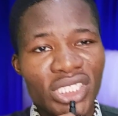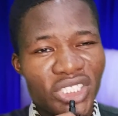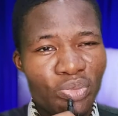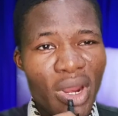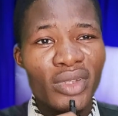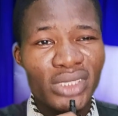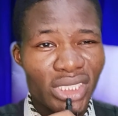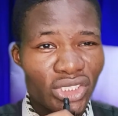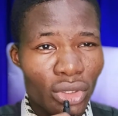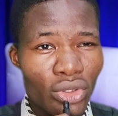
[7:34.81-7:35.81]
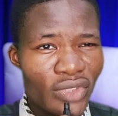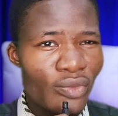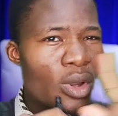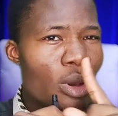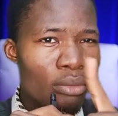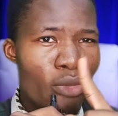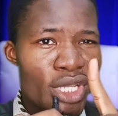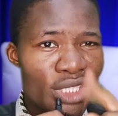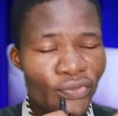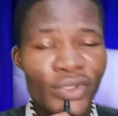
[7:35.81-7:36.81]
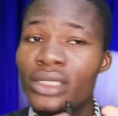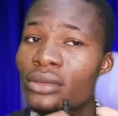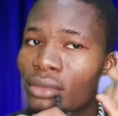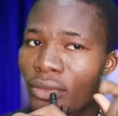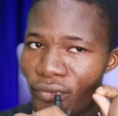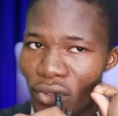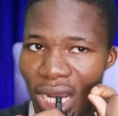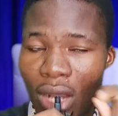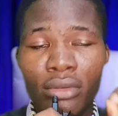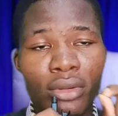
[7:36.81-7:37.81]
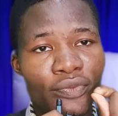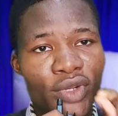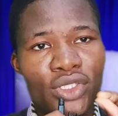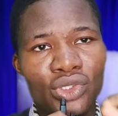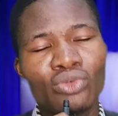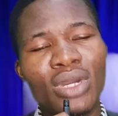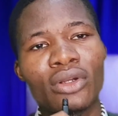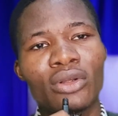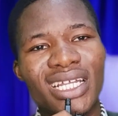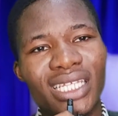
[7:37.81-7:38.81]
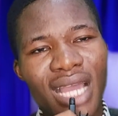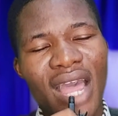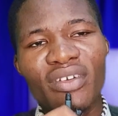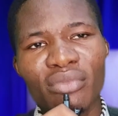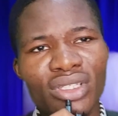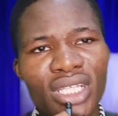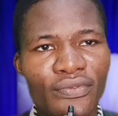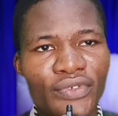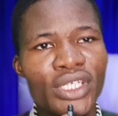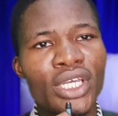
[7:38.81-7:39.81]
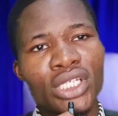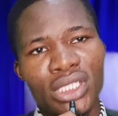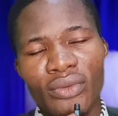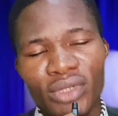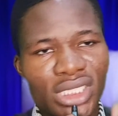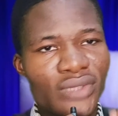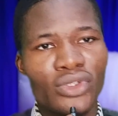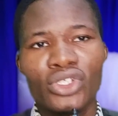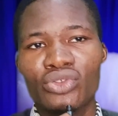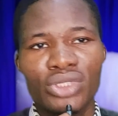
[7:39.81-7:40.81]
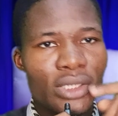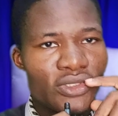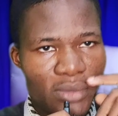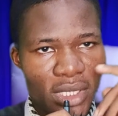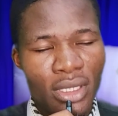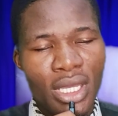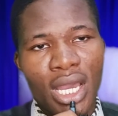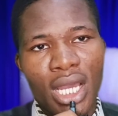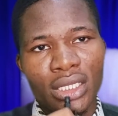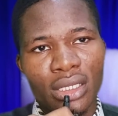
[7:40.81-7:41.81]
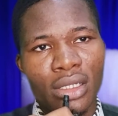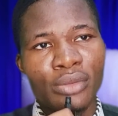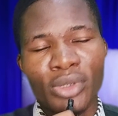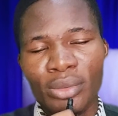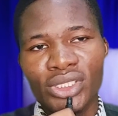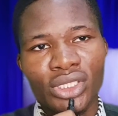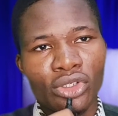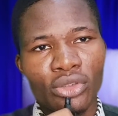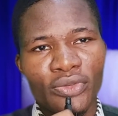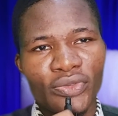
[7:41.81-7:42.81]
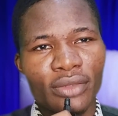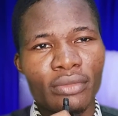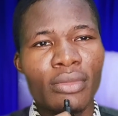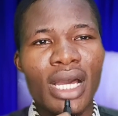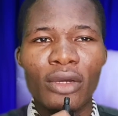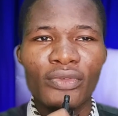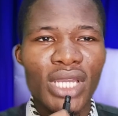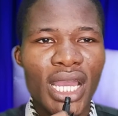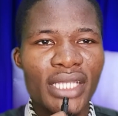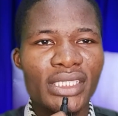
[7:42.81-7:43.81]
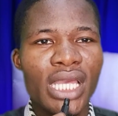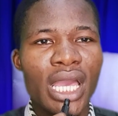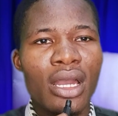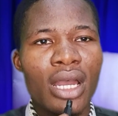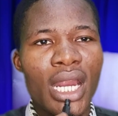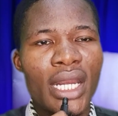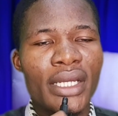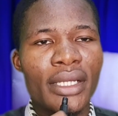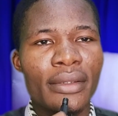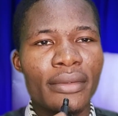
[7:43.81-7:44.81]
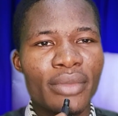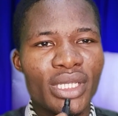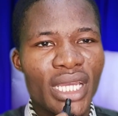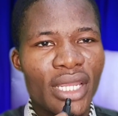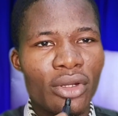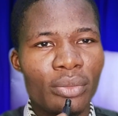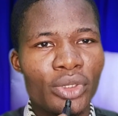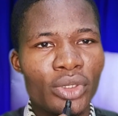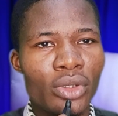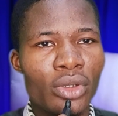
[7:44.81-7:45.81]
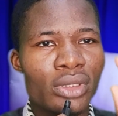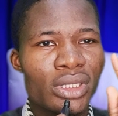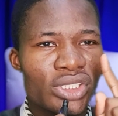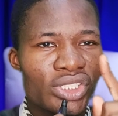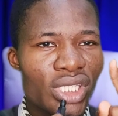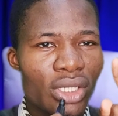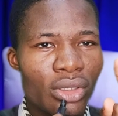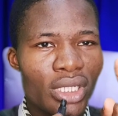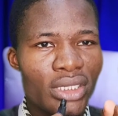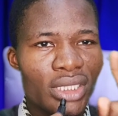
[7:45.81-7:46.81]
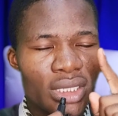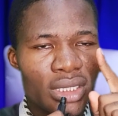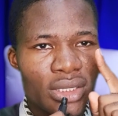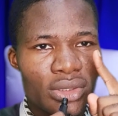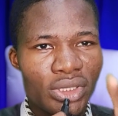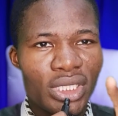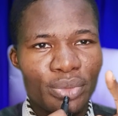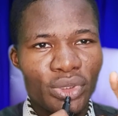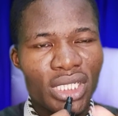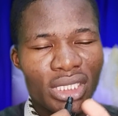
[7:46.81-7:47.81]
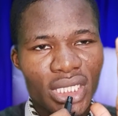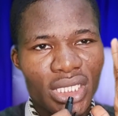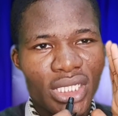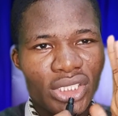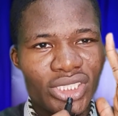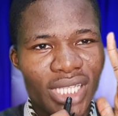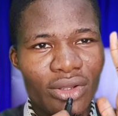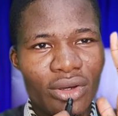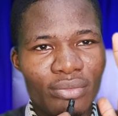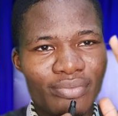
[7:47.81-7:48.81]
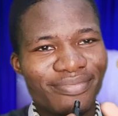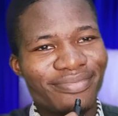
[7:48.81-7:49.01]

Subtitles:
It's private, it's exclusive, but it's free for now. Very soon we are going to have a monthly free. So if you're watching this video, just reach out to me, and probably still going to be free. I love you guys. I remain the Income Planner. Stay connected to stay protected. Shalom.